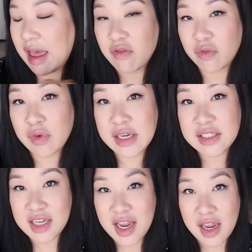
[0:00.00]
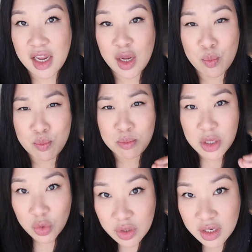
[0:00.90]
everyday
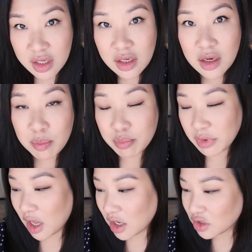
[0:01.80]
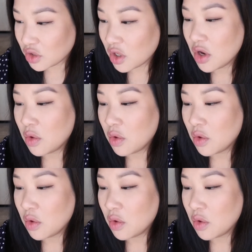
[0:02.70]
muted blush,